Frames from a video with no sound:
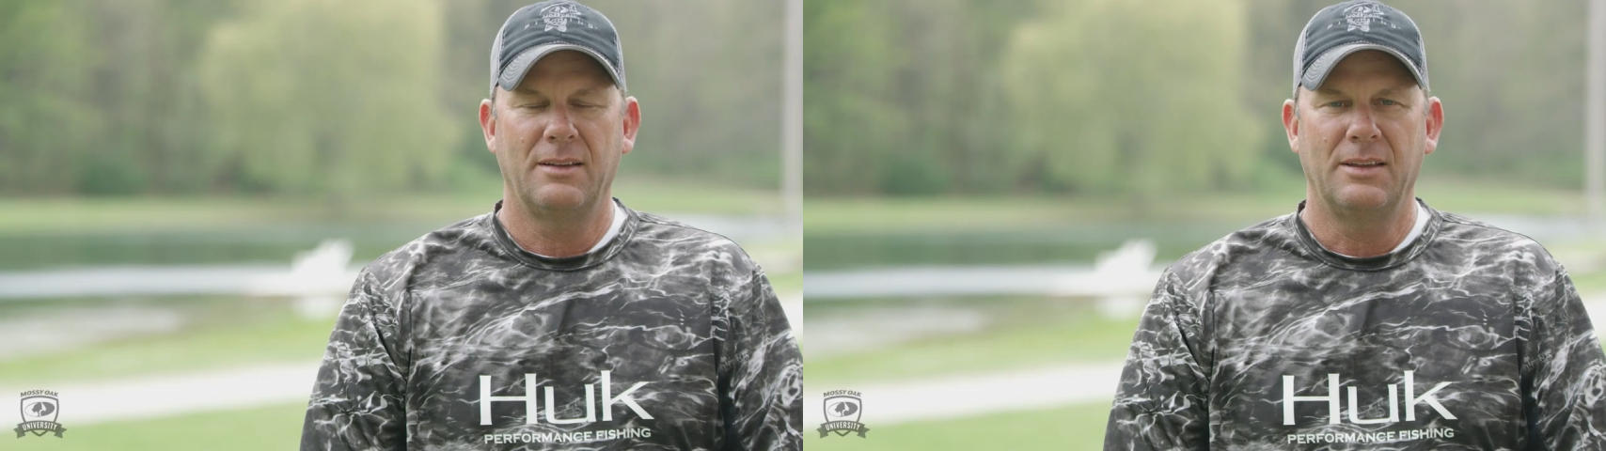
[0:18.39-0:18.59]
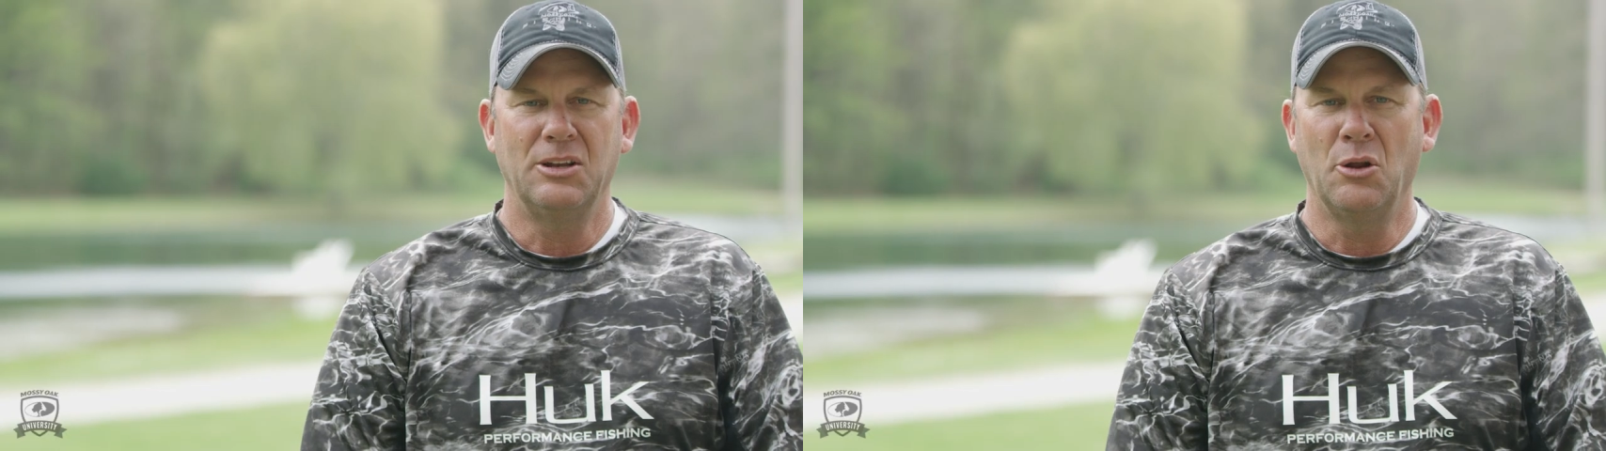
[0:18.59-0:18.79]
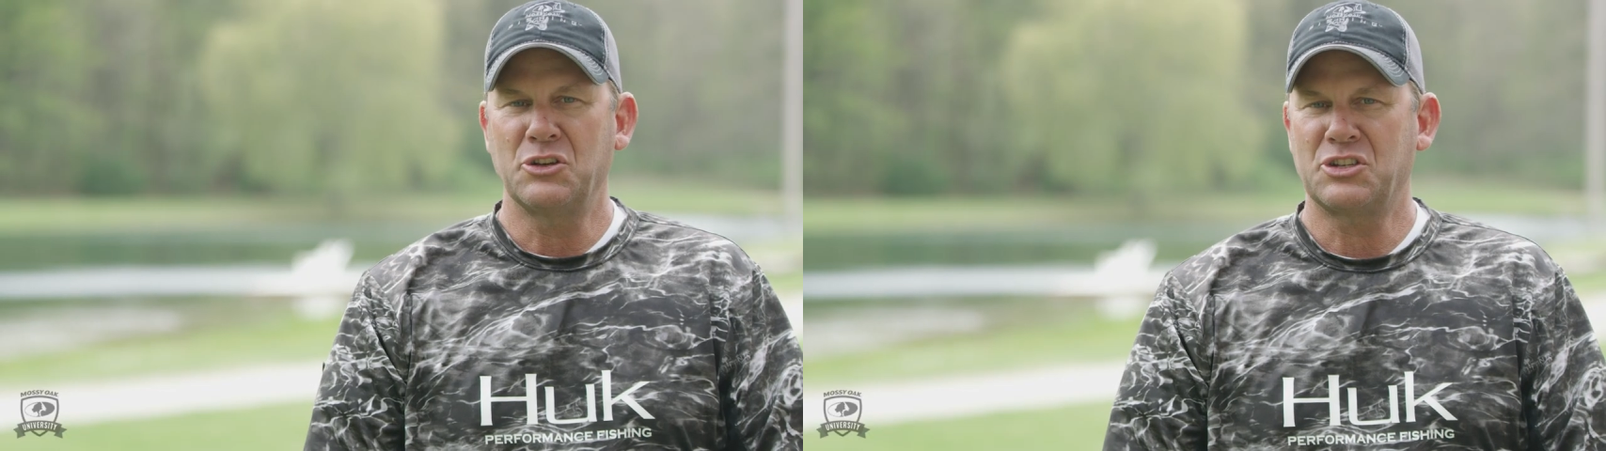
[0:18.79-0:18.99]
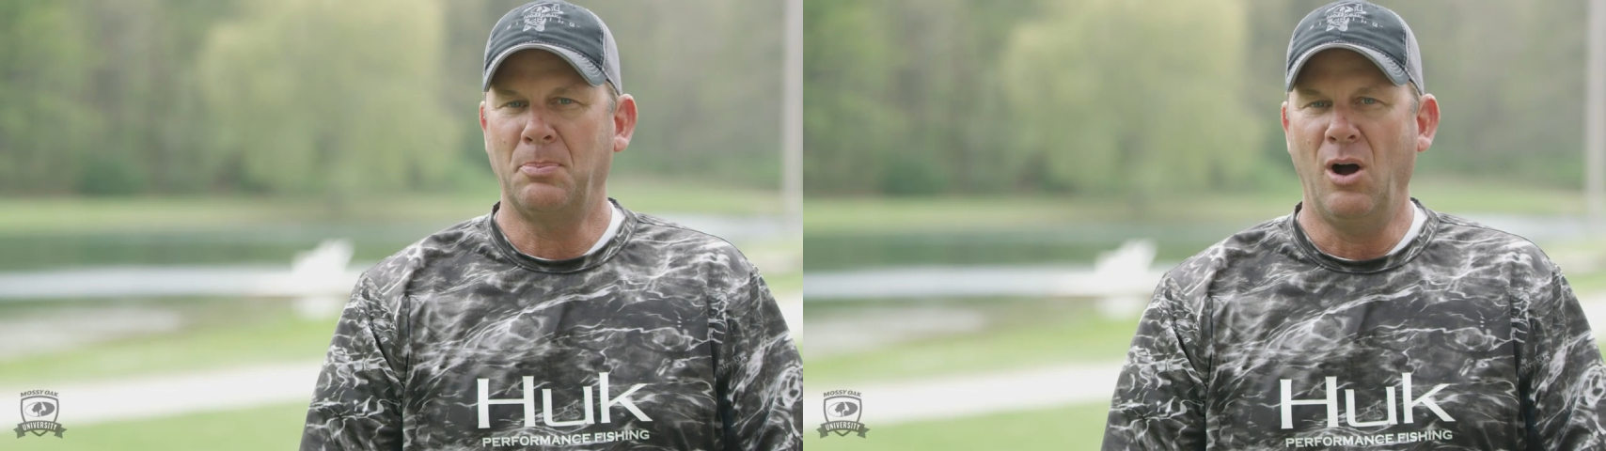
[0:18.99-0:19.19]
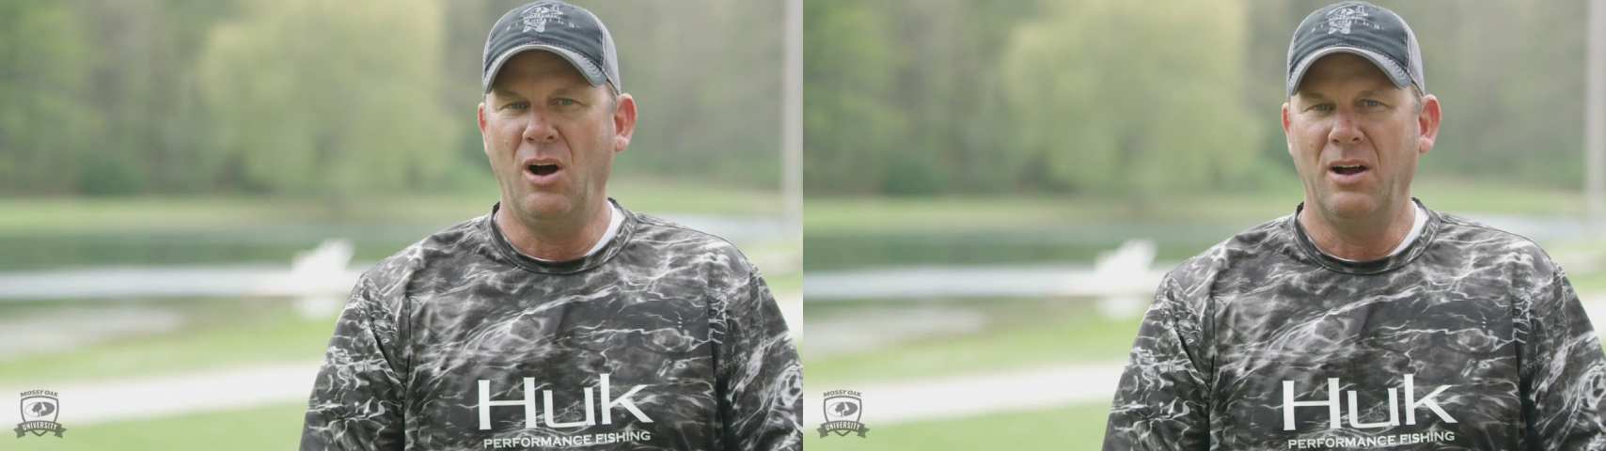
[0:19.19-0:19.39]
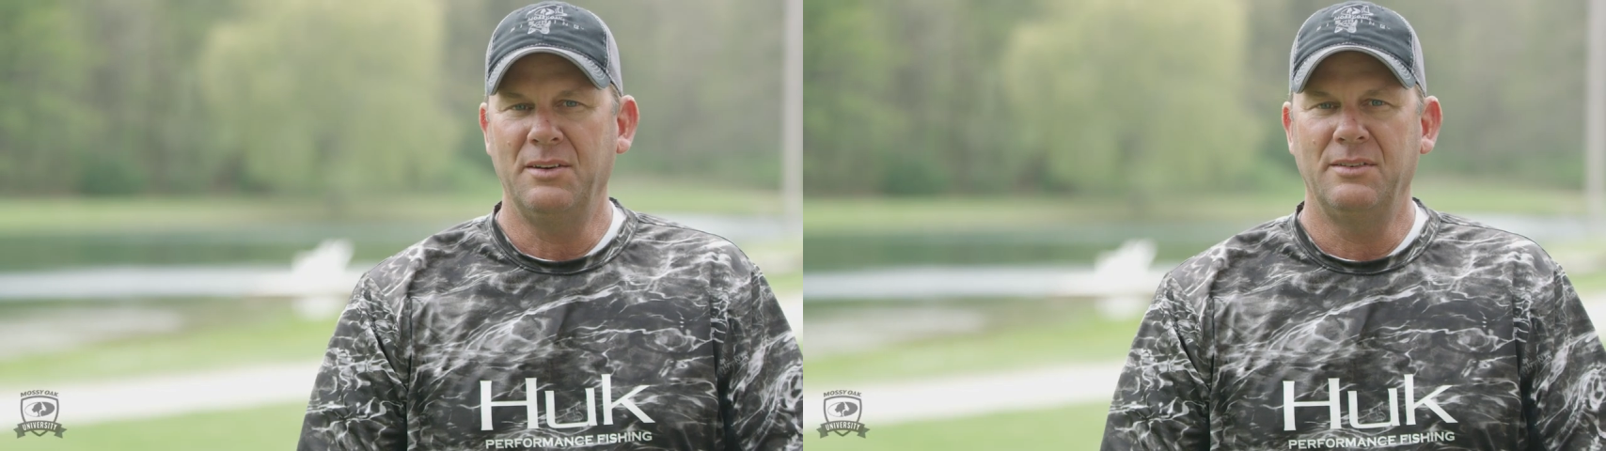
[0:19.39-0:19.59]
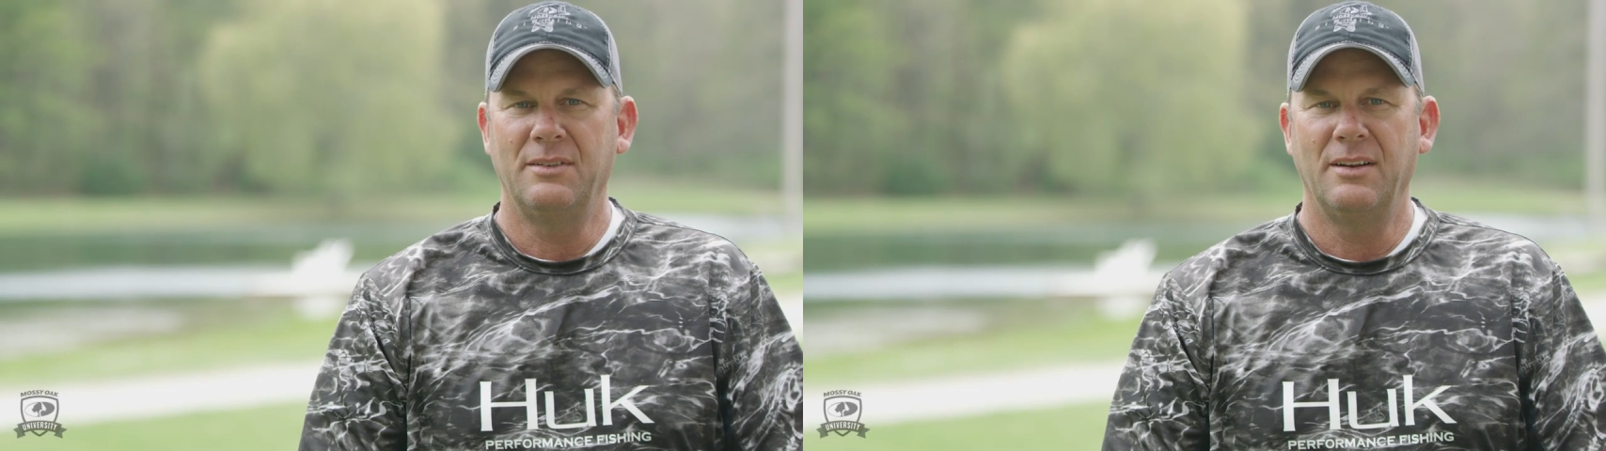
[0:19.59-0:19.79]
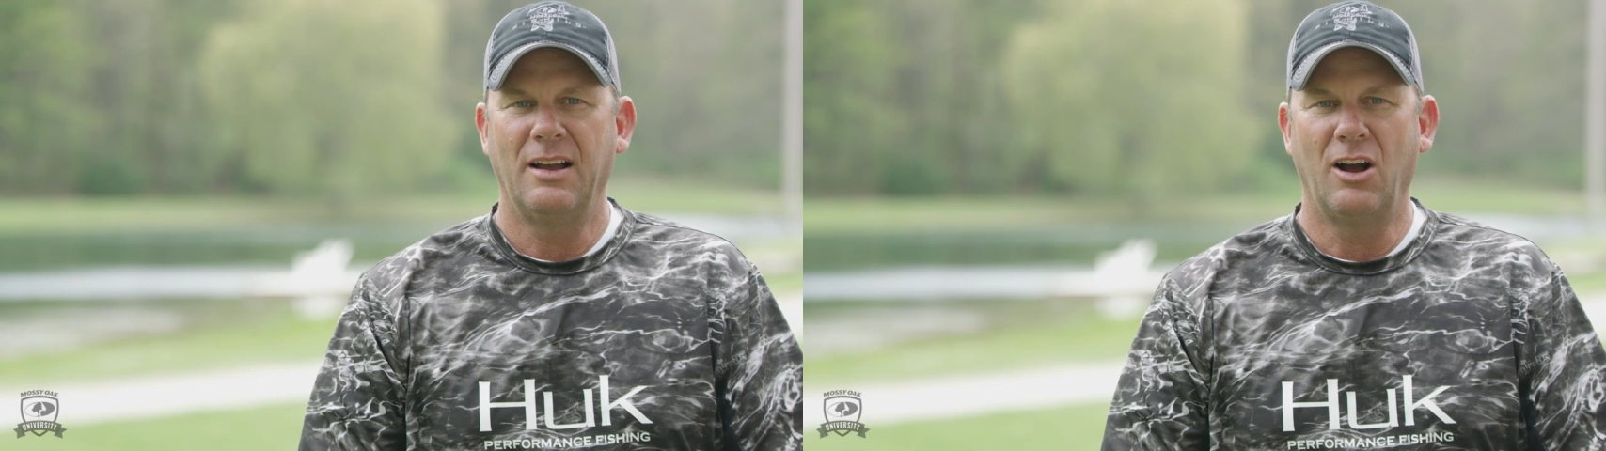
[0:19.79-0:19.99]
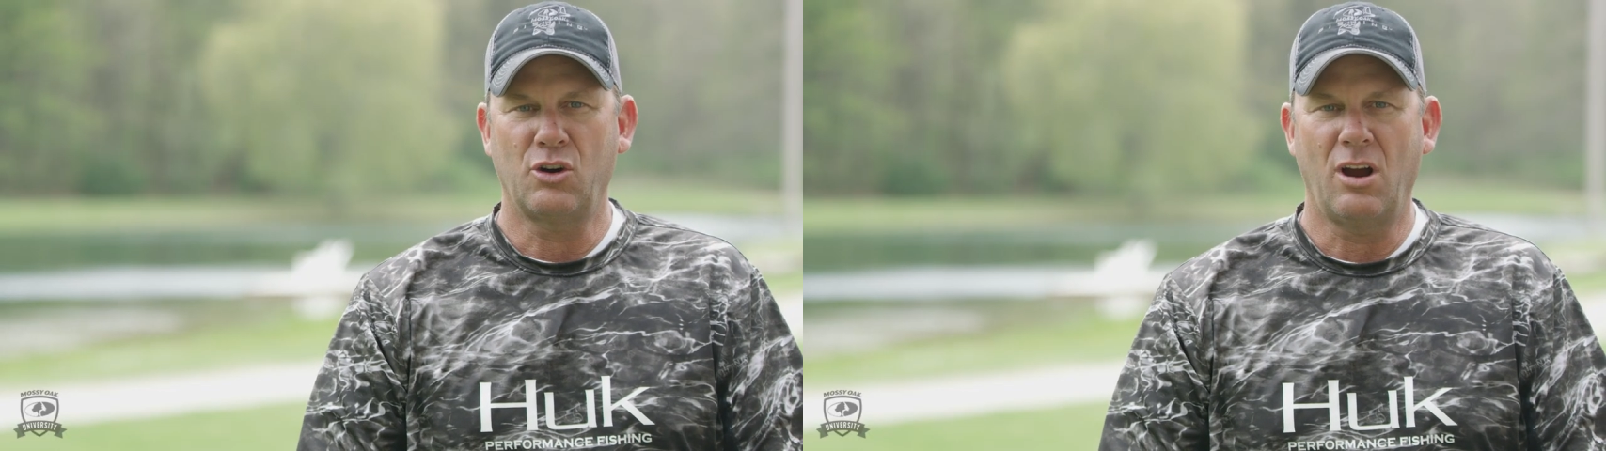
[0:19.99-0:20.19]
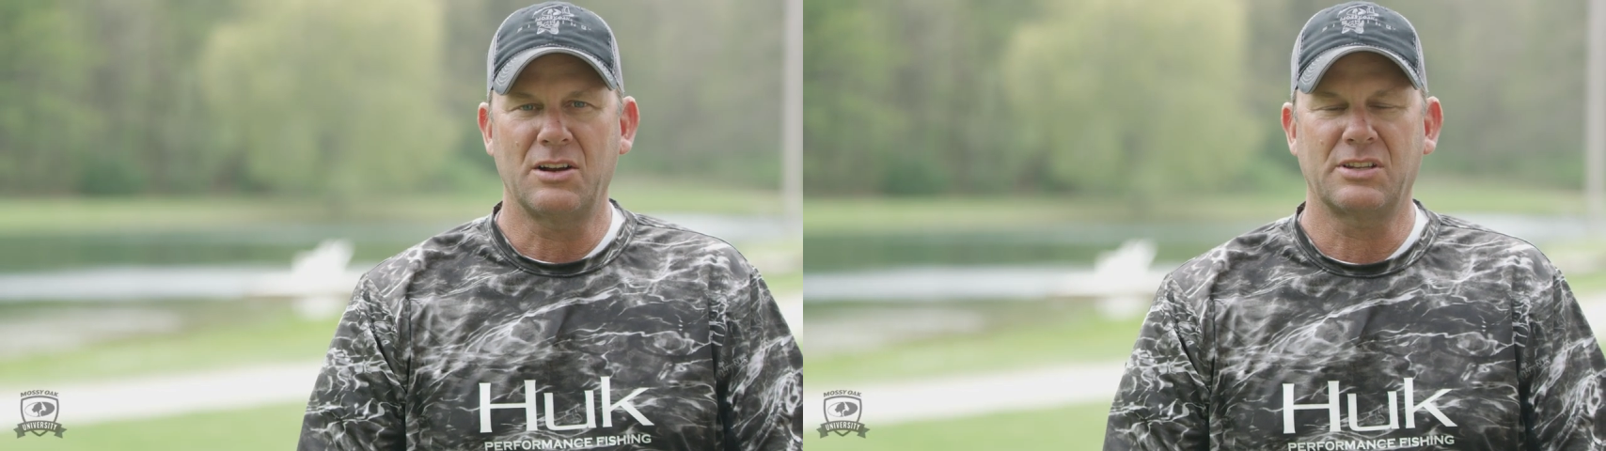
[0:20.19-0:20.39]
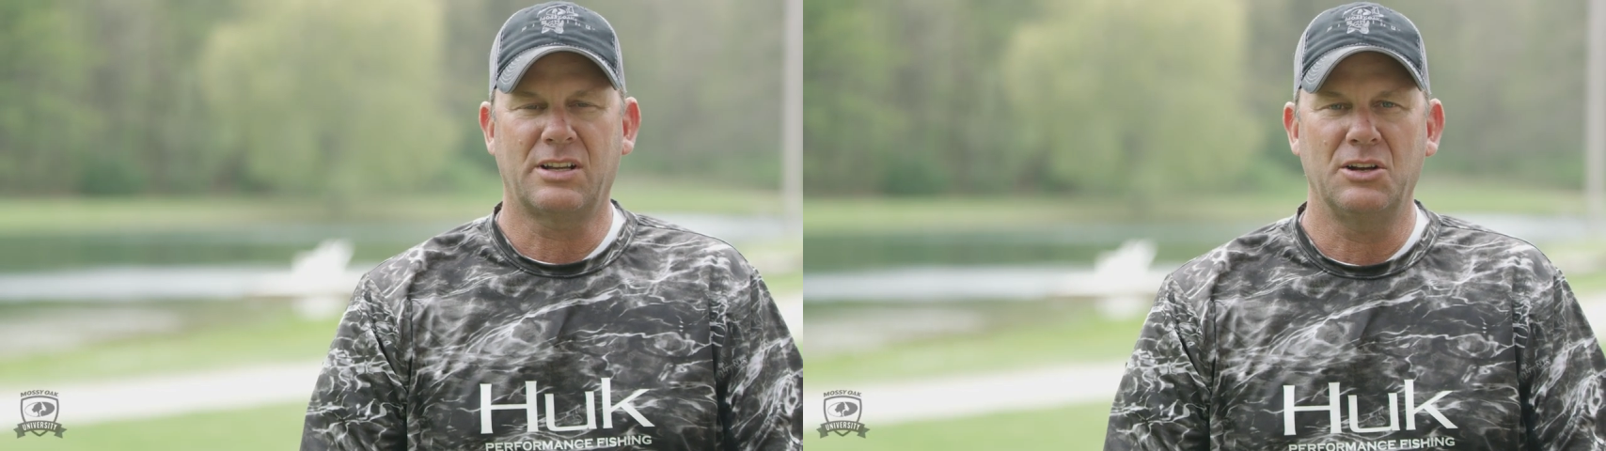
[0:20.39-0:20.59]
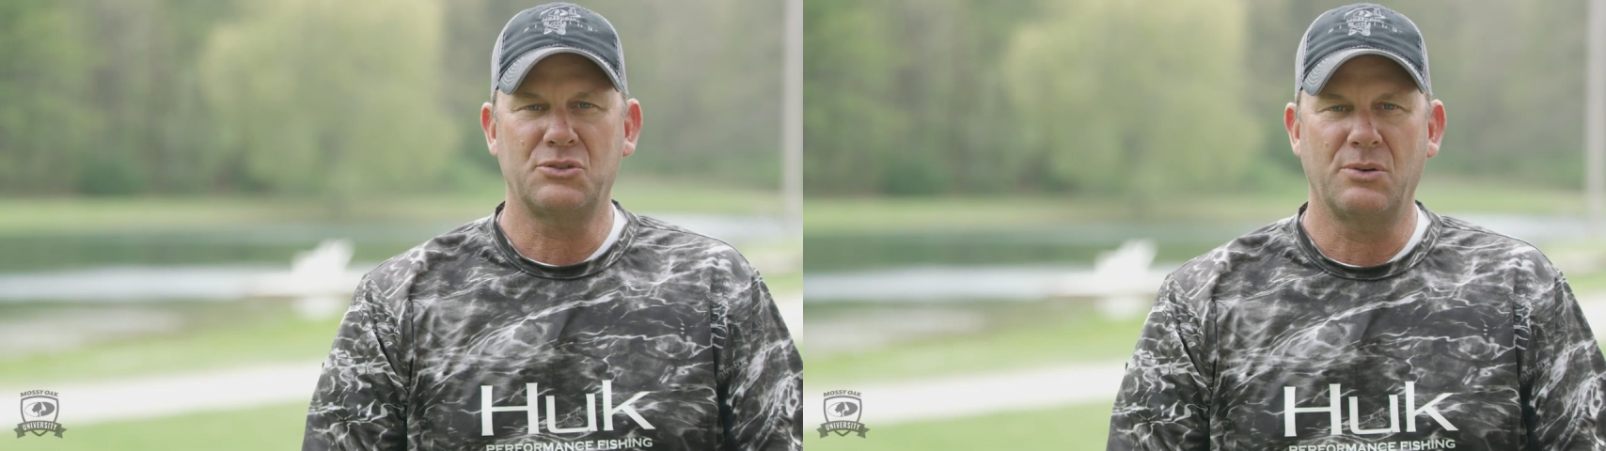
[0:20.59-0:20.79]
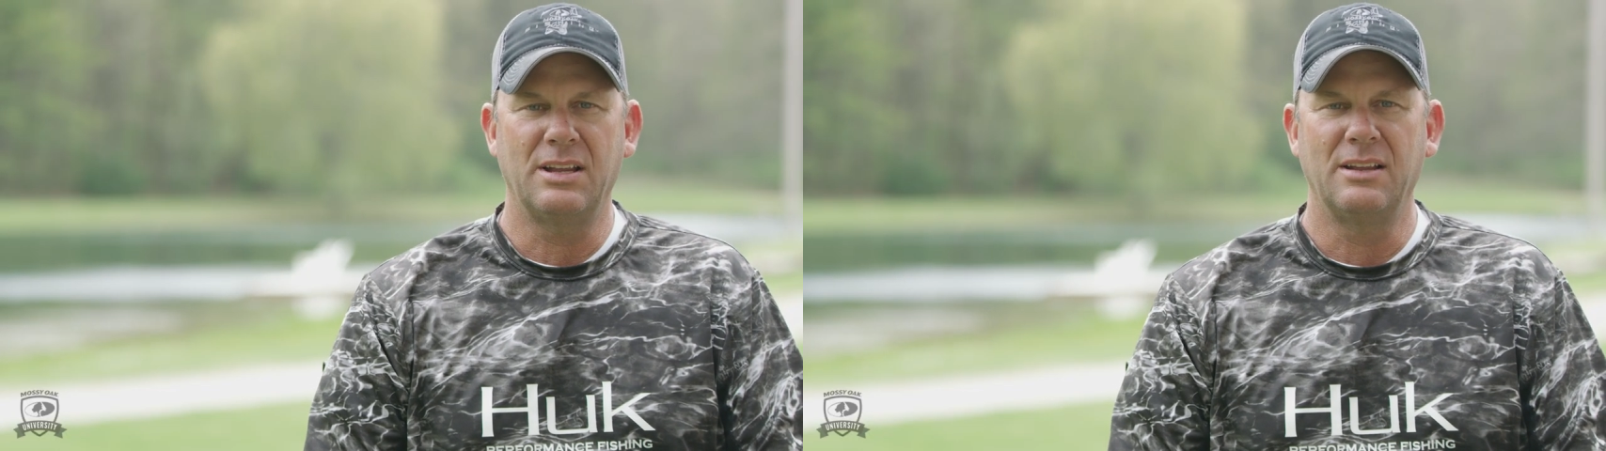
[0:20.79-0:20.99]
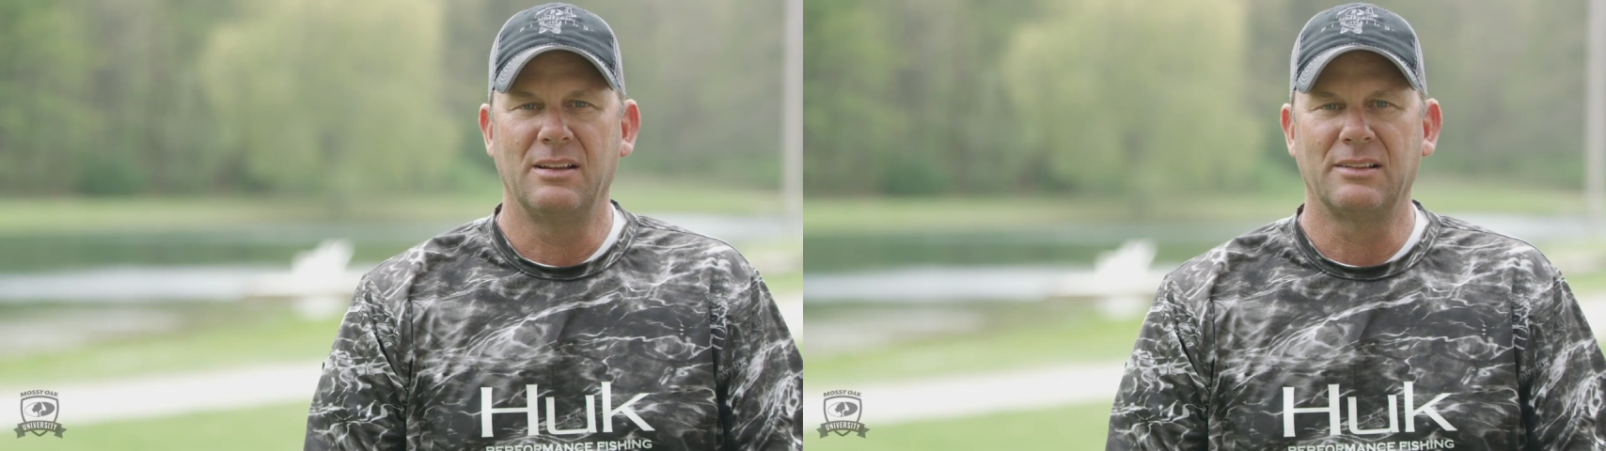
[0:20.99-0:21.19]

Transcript: You know, the spawn across the country